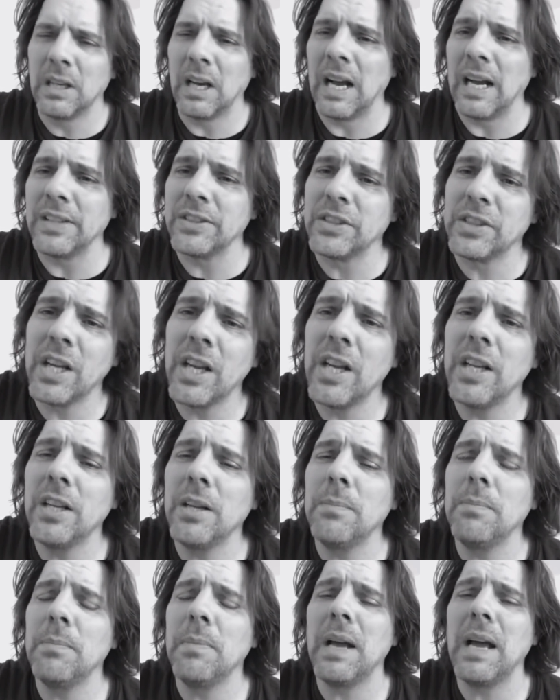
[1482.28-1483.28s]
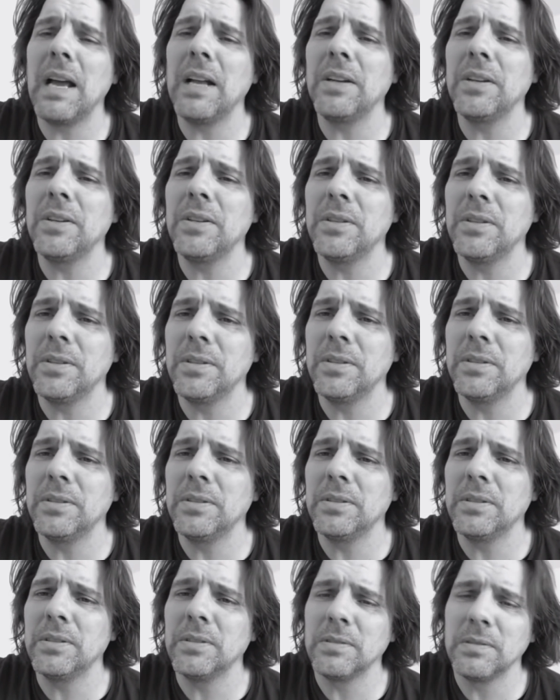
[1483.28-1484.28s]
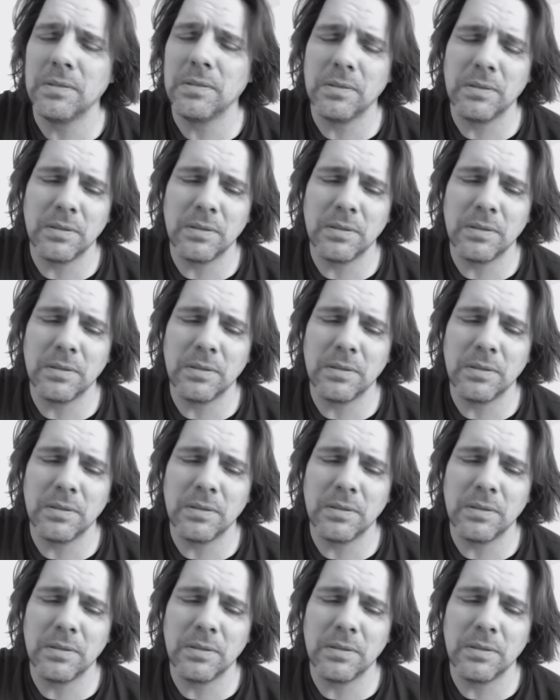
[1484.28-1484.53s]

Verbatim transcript: I said it matters.